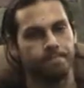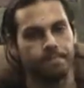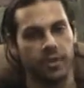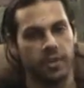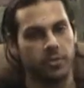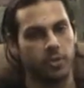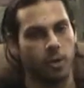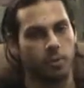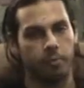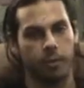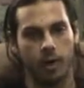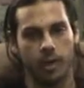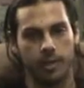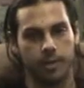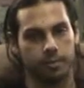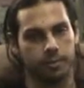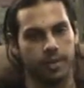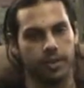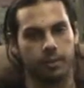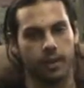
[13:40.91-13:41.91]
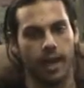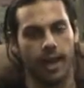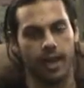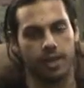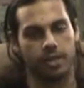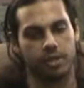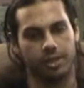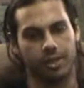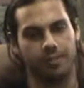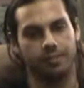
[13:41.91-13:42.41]
There's no point in me
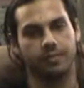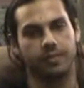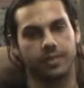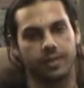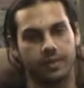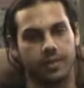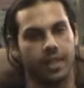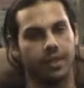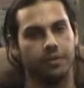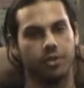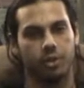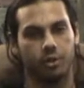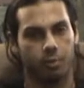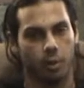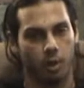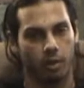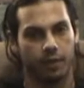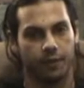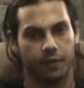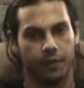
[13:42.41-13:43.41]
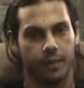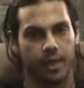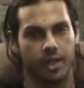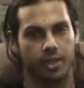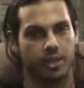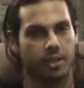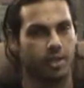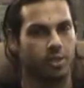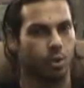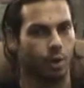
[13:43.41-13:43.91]
actually giving you more
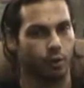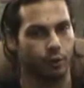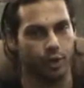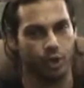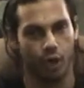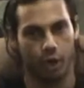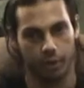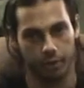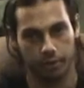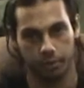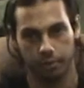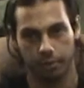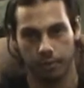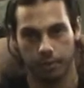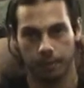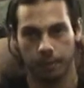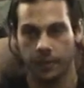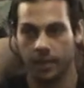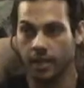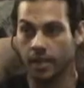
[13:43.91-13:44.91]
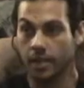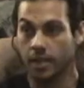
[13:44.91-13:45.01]
information that's already on Google.